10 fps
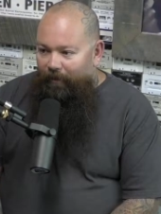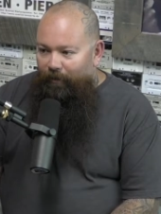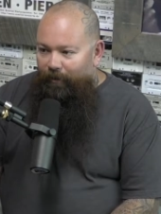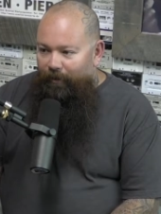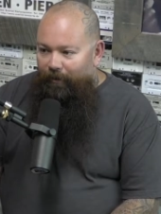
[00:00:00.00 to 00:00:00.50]

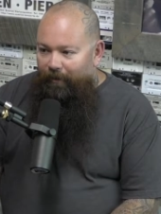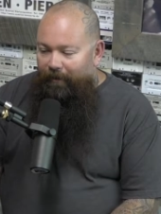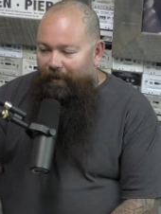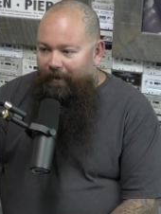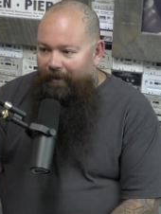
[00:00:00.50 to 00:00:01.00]
old show that
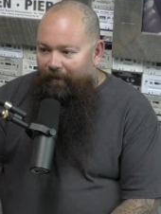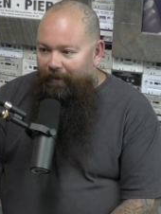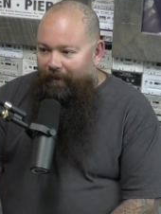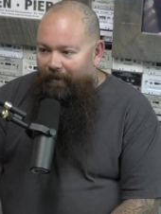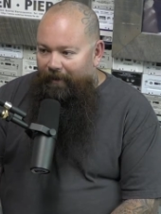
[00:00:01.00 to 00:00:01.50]
was on
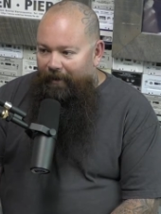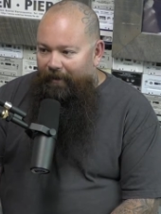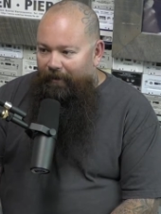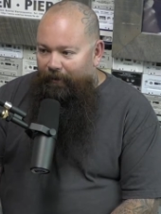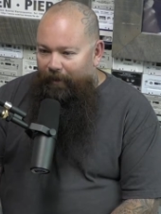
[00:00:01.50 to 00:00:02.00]
TV. It had
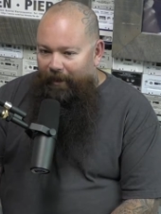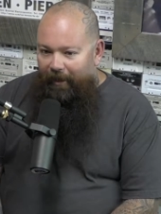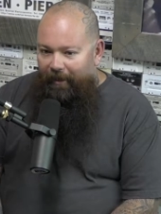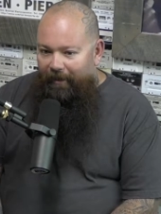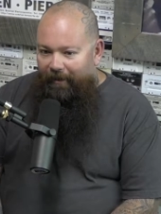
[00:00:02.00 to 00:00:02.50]
three
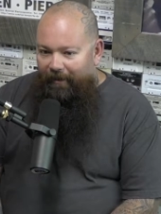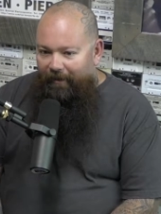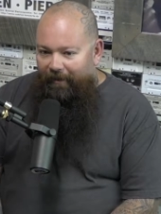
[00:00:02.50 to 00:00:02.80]
ladies.